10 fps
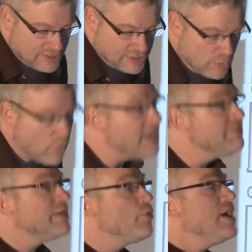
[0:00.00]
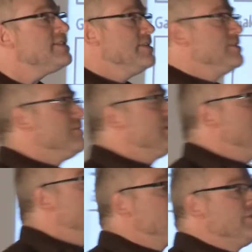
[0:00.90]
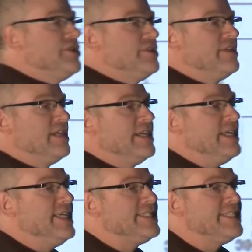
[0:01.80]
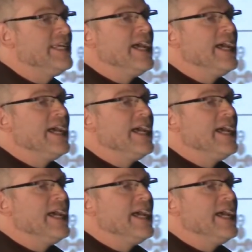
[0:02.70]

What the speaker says: So one of the questions of the literature is